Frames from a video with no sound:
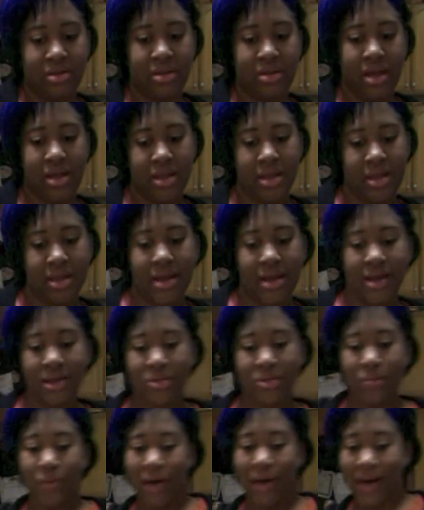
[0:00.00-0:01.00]
And then
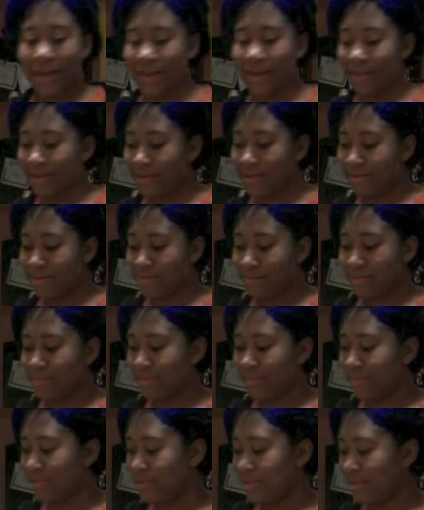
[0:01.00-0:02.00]
that's one.
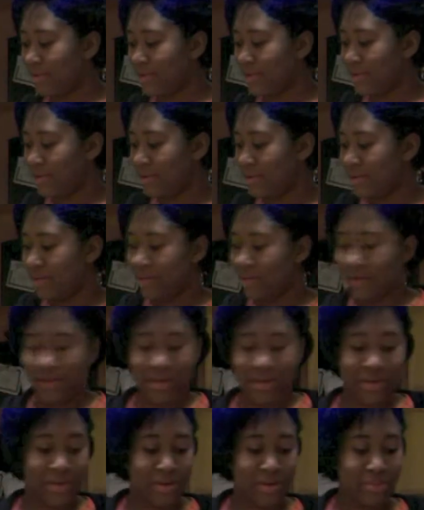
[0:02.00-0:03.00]

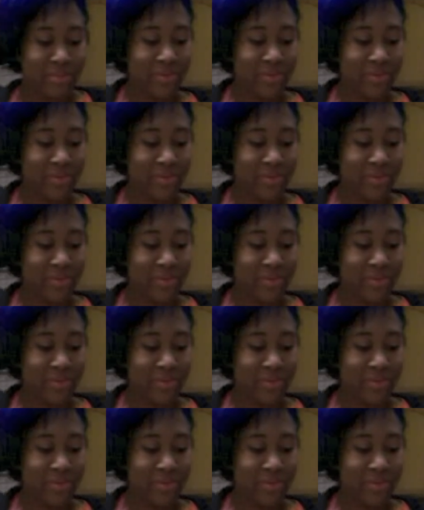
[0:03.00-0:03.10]
These are